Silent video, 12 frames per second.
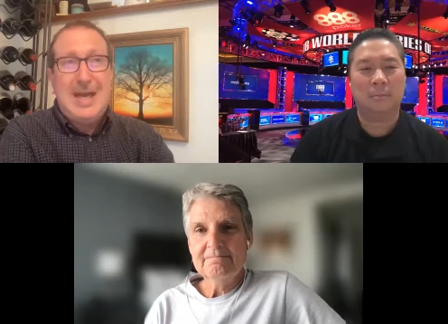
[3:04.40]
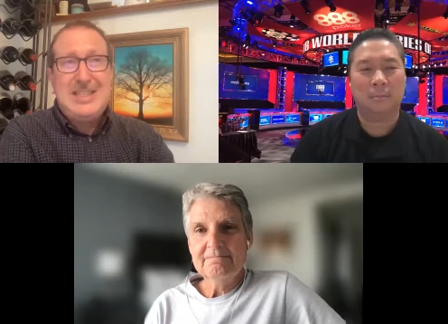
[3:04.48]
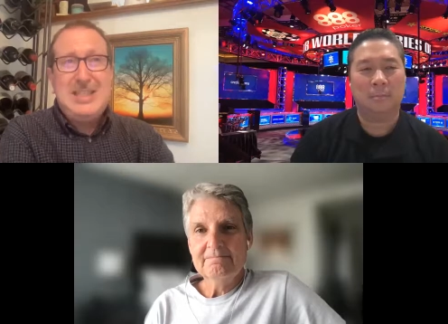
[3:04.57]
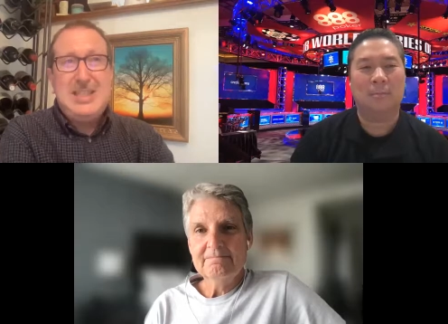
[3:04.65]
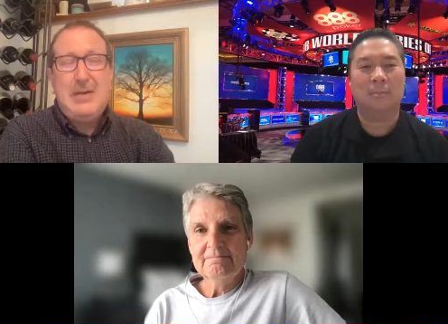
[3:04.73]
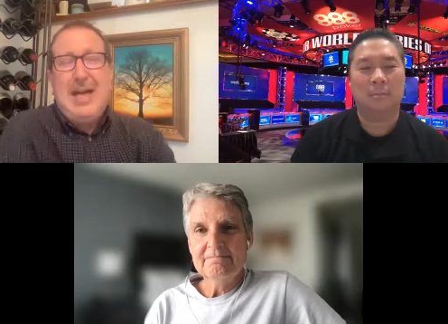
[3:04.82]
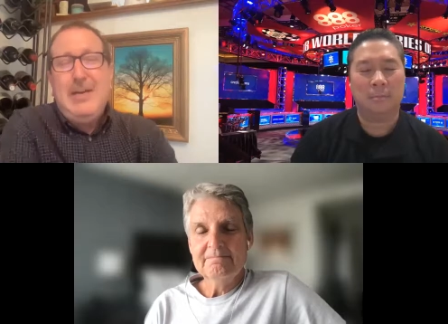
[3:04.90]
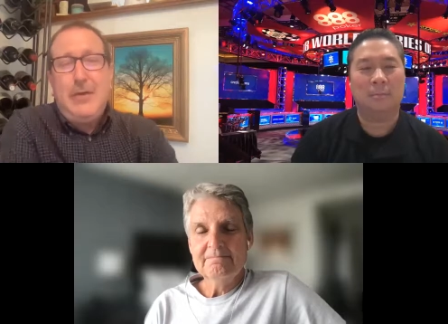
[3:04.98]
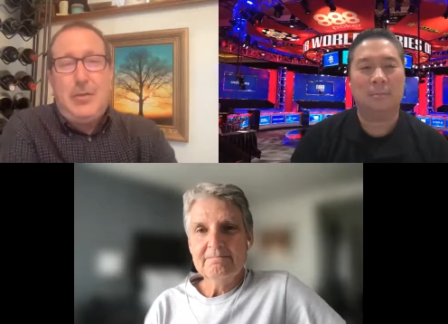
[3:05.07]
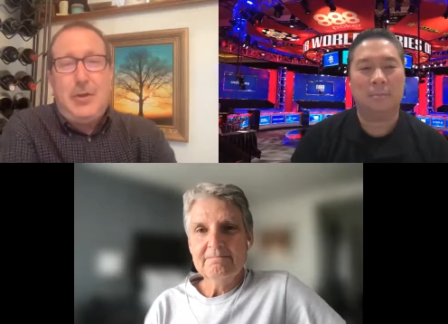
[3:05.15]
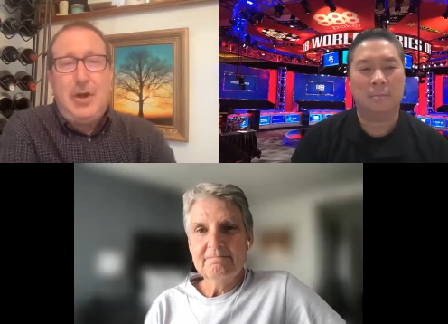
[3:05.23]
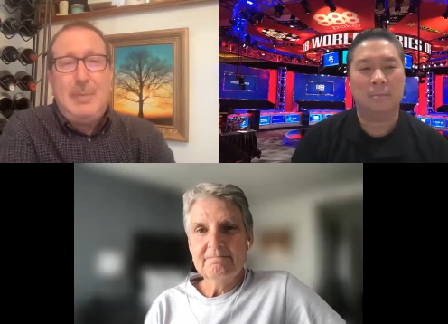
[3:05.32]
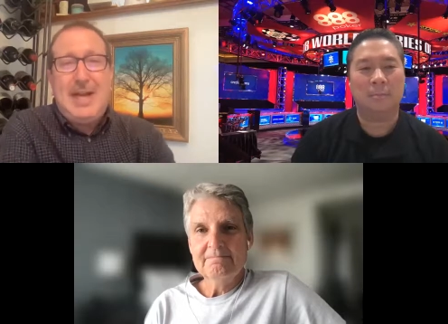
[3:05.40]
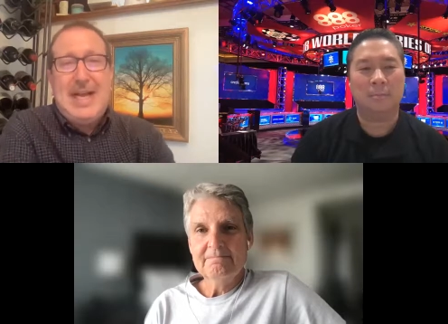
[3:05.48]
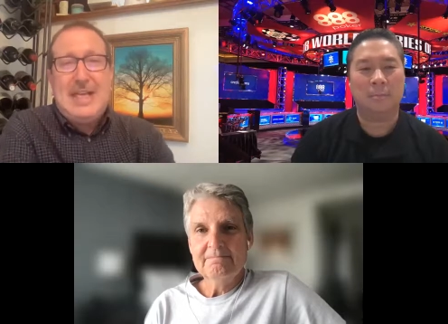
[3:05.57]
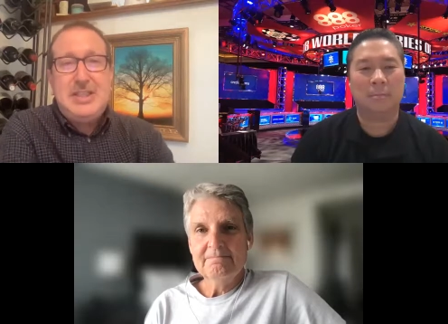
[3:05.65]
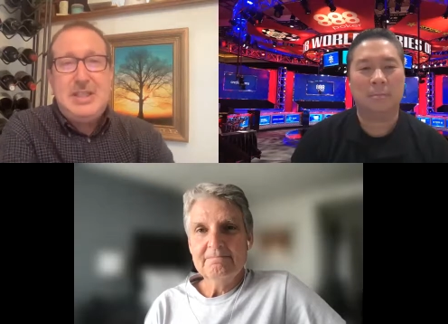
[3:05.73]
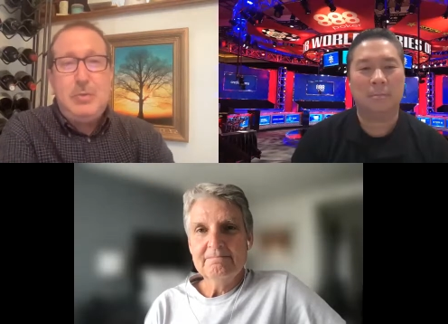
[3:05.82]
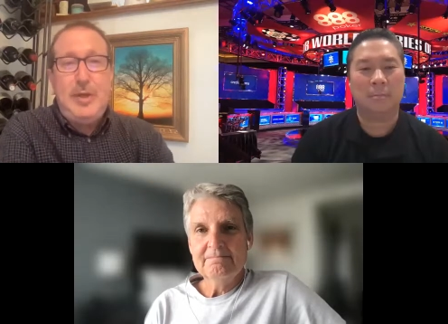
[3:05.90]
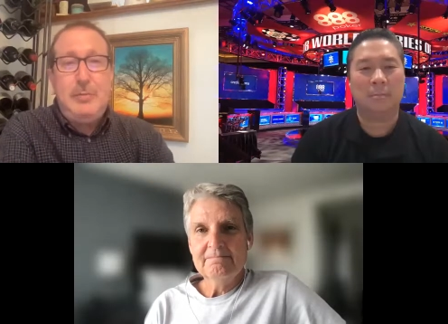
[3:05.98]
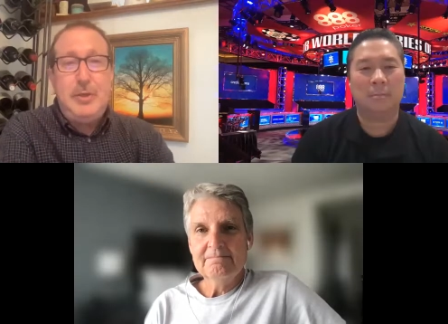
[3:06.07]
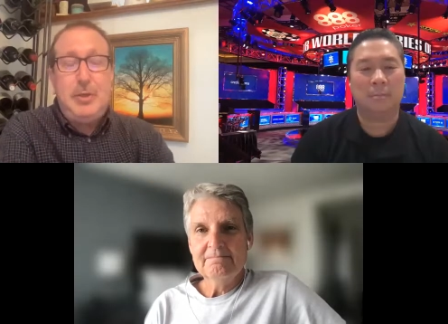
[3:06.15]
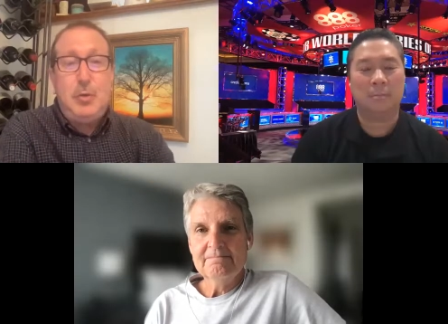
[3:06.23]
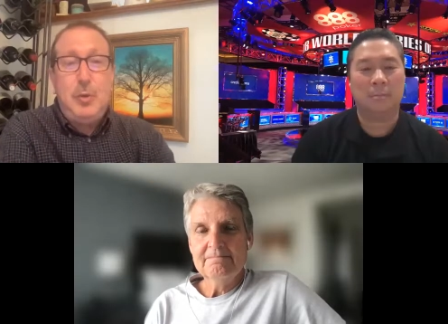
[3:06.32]
Speaker 1: actually never. I never thought about actually that we
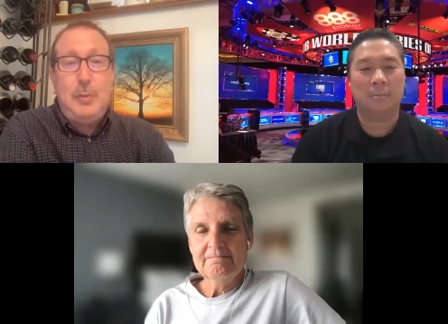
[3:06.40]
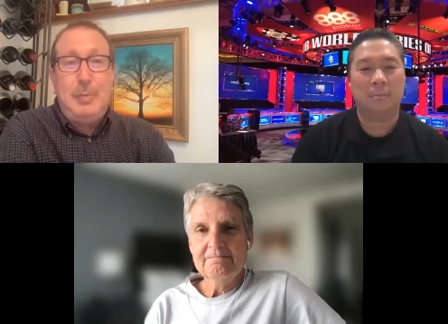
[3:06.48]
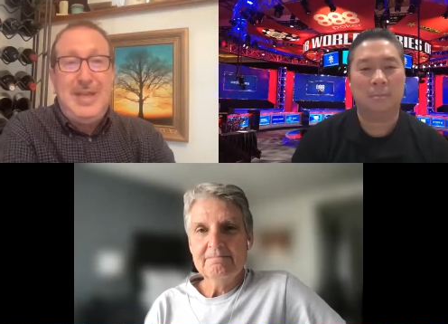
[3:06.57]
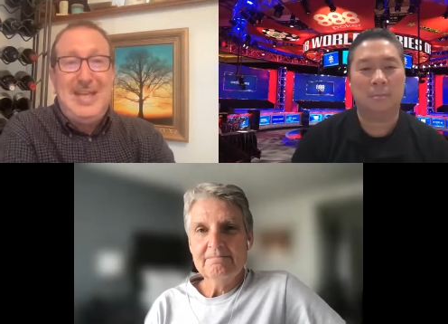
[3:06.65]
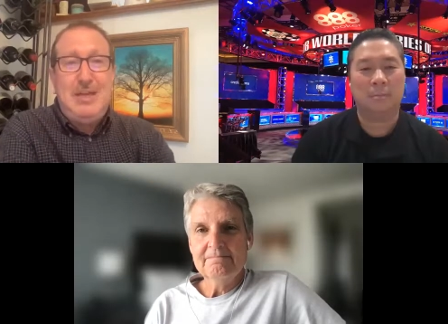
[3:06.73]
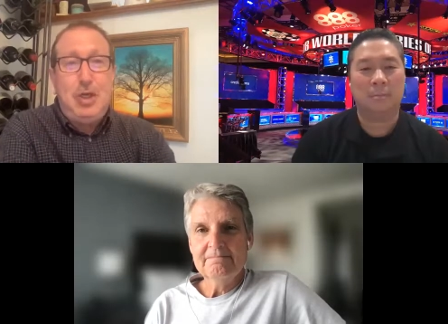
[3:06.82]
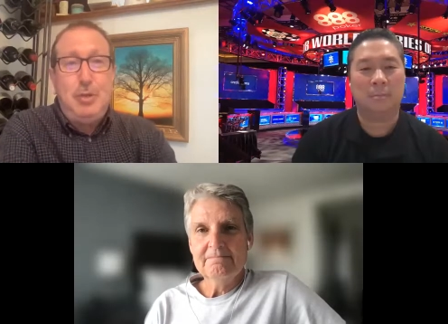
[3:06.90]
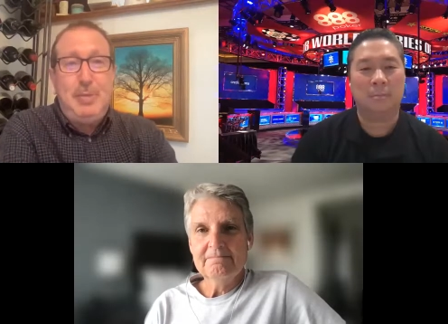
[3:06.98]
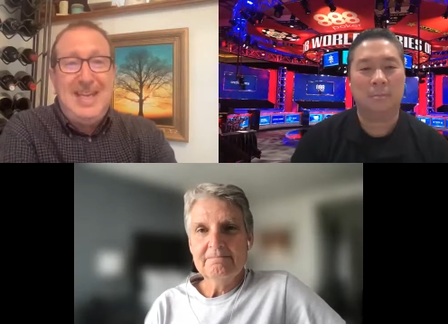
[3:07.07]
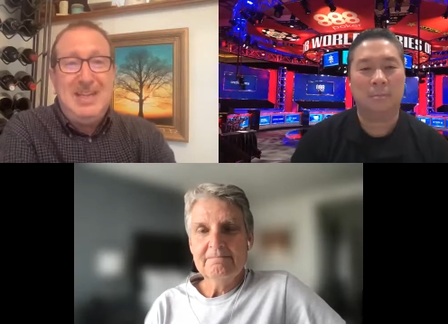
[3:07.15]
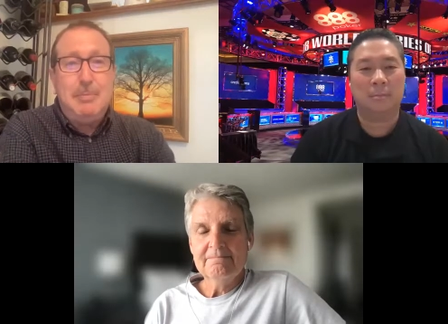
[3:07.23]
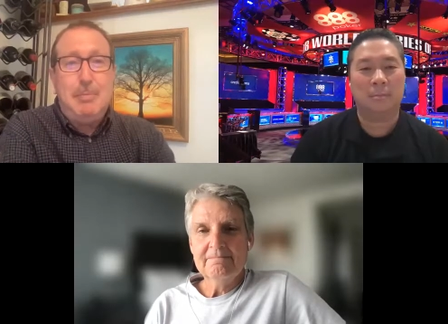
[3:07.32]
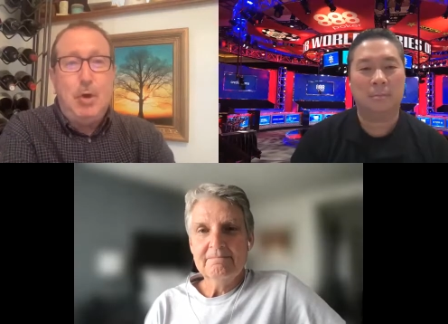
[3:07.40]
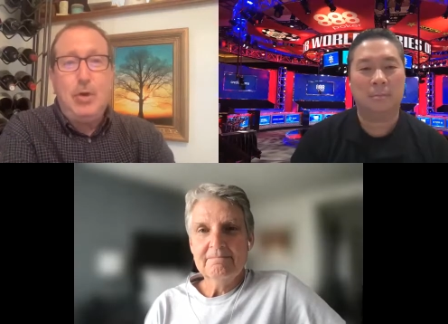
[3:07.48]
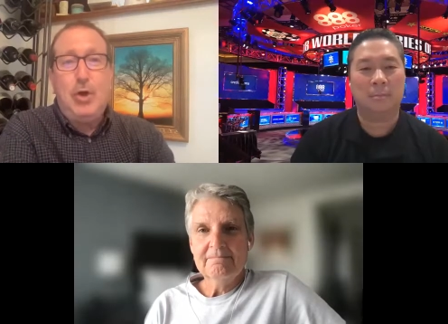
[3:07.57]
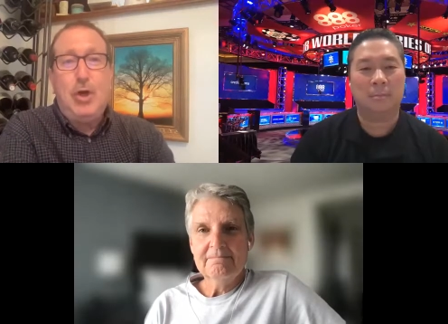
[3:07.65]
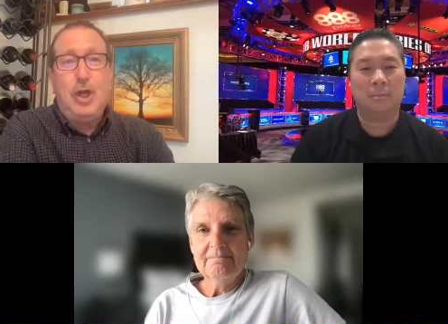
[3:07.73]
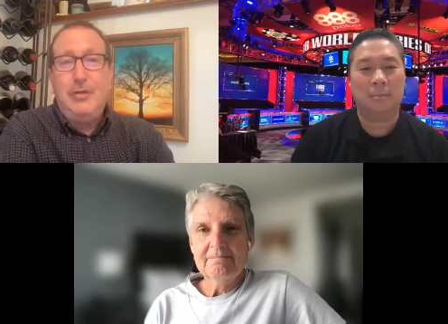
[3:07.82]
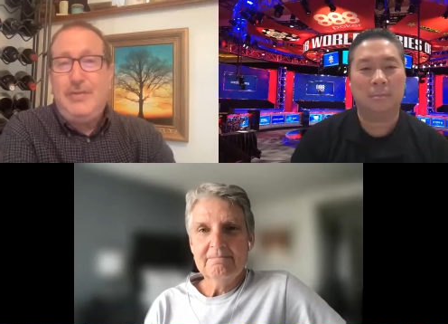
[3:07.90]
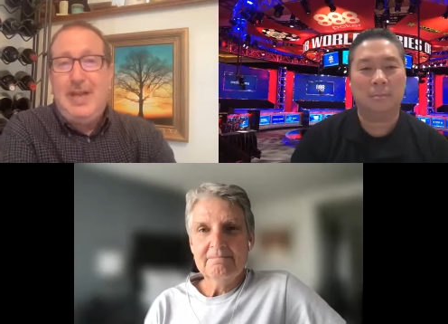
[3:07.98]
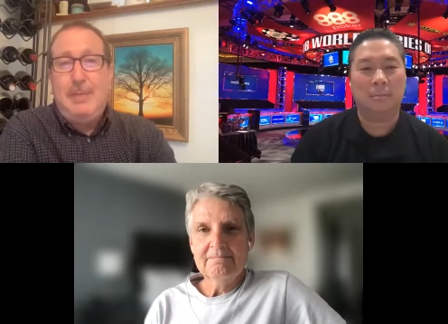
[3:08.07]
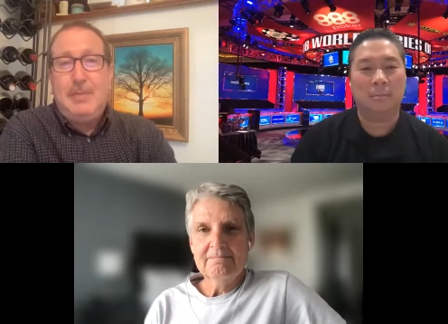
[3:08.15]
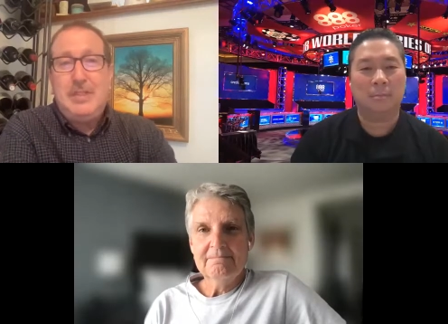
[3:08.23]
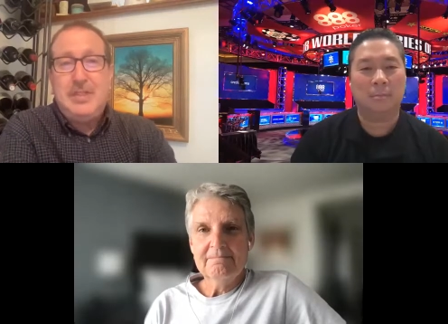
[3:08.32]
would would be could be in the poker Hall of
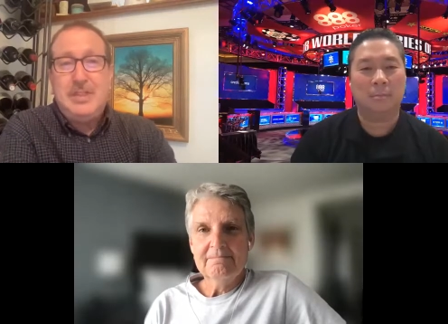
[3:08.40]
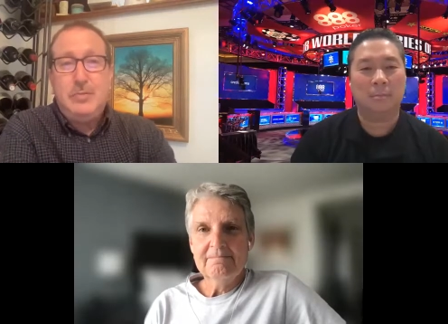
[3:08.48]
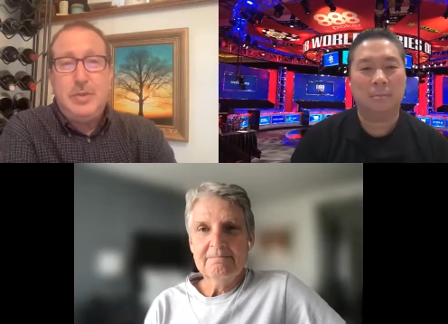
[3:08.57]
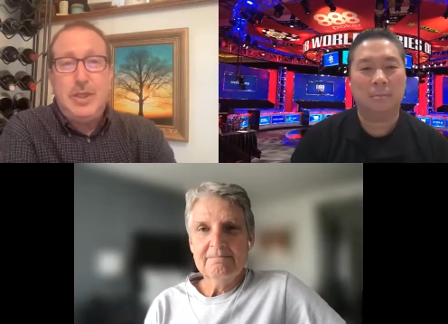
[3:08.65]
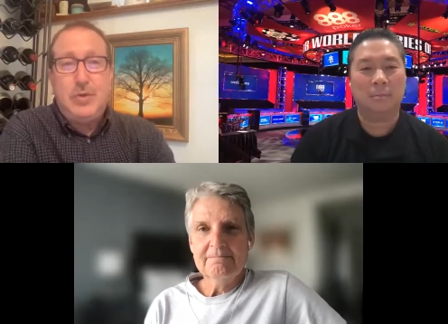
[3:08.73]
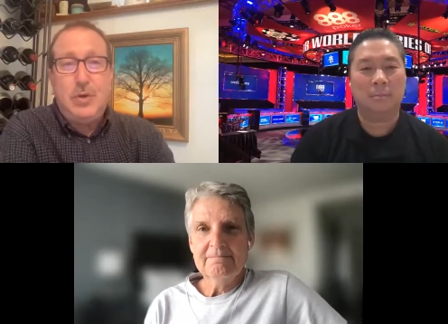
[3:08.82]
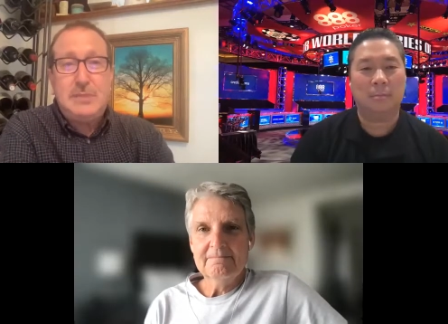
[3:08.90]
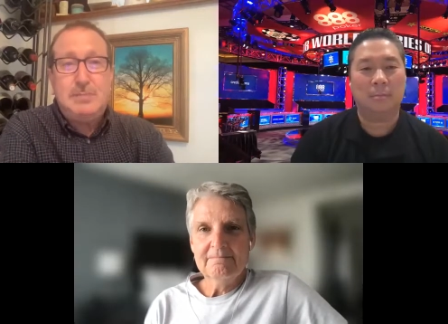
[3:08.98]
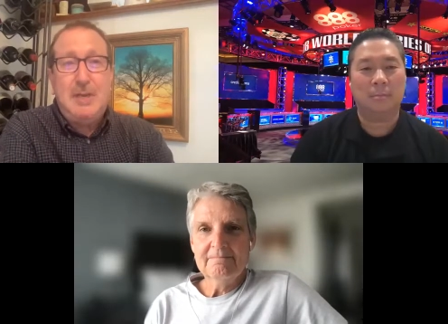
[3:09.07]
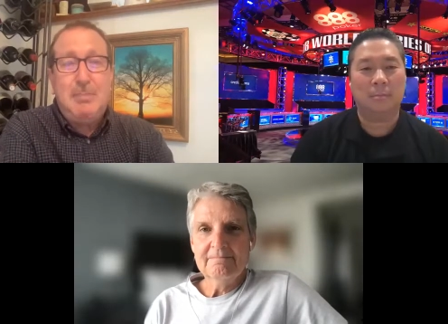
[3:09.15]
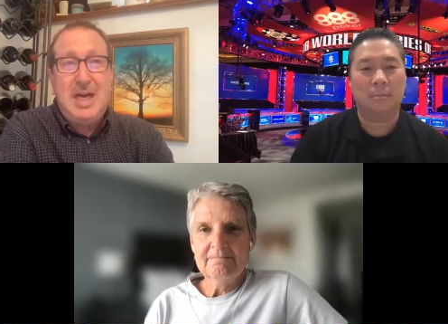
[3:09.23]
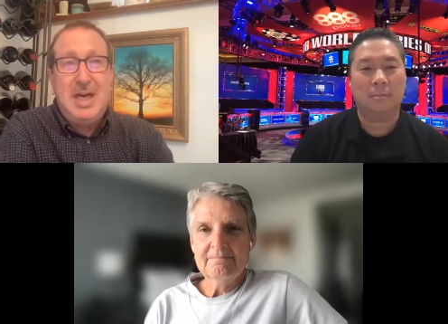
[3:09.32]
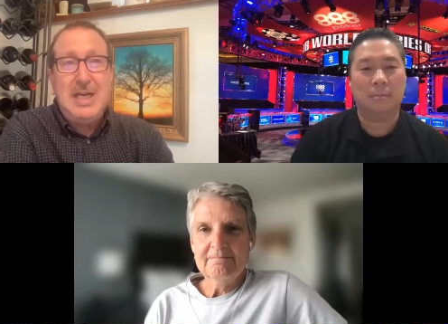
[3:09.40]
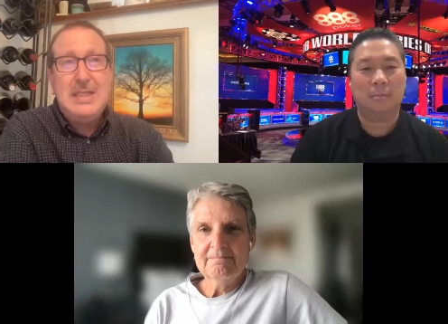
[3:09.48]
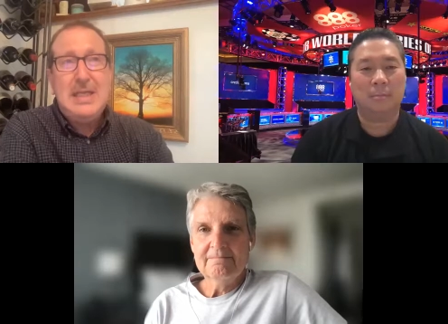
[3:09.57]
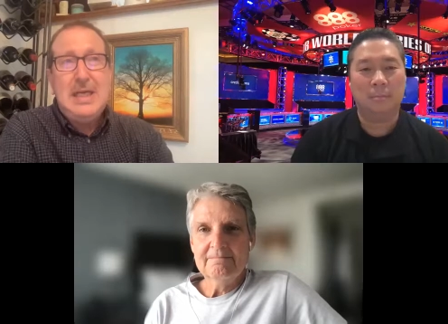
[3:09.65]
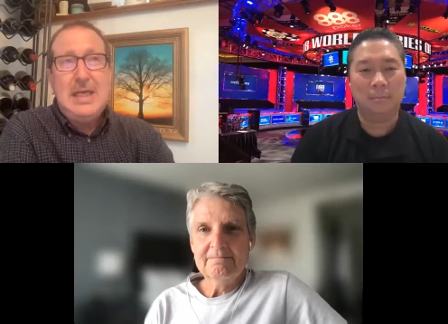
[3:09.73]
Fame. That just didn't really cross my mind.